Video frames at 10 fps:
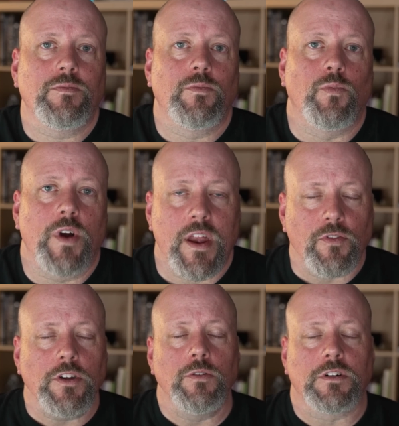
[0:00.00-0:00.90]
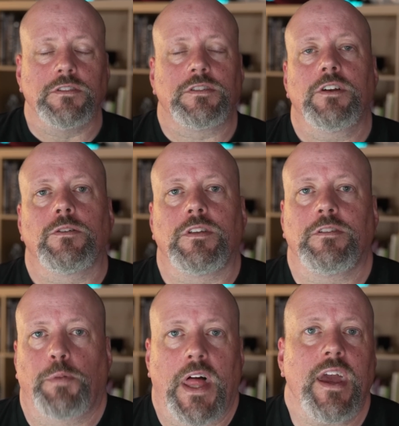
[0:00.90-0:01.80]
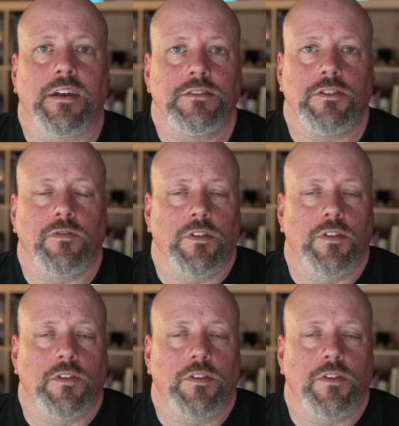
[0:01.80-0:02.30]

whenever you consider these plans, you,